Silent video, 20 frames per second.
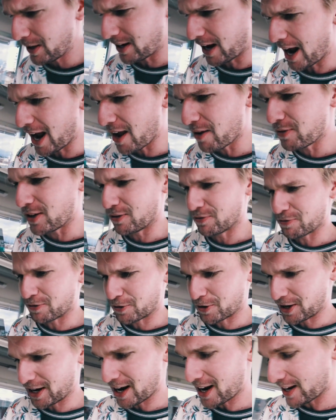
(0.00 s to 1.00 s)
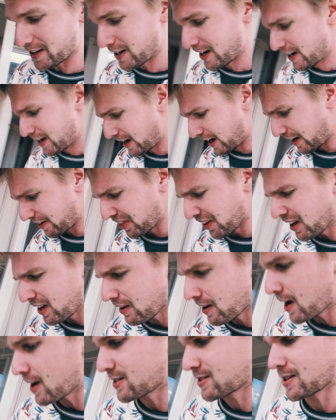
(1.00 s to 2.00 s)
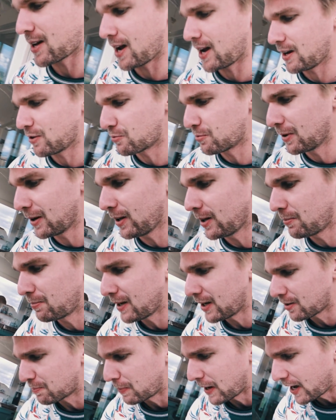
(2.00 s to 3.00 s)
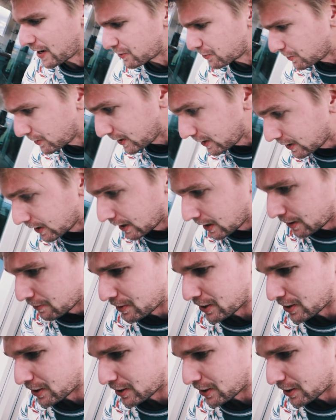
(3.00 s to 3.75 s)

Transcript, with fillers: bit heavy for that. I think it has a really big battery